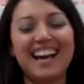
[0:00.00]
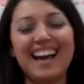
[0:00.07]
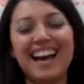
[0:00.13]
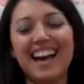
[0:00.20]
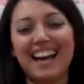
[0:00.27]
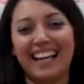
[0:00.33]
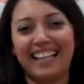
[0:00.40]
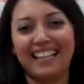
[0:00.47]

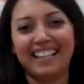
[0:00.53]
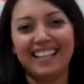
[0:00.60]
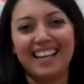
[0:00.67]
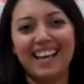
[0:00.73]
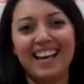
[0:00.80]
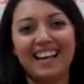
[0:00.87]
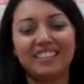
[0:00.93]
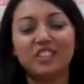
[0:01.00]
Hi,
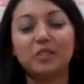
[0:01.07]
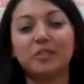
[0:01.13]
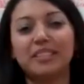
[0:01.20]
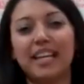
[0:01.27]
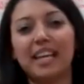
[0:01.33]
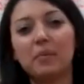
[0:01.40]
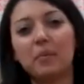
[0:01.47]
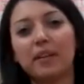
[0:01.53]

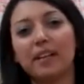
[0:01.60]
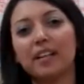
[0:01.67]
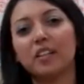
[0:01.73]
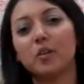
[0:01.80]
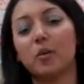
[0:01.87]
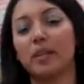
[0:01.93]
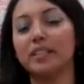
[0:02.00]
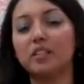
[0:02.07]
today we
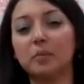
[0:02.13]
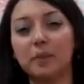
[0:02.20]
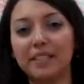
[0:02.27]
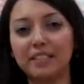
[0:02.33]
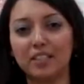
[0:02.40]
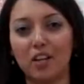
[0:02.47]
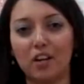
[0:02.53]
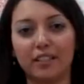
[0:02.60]
are going to
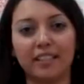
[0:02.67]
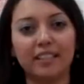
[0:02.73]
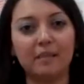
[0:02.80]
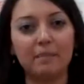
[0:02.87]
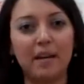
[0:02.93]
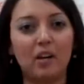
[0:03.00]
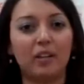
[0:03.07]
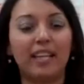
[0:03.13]
be
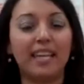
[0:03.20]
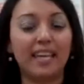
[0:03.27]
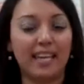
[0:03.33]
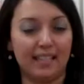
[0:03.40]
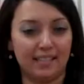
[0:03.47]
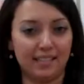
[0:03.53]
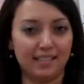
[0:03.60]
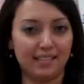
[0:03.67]
talking about
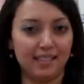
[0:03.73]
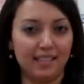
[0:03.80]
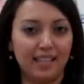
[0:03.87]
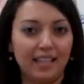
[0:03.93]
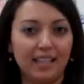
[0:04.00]
HITS.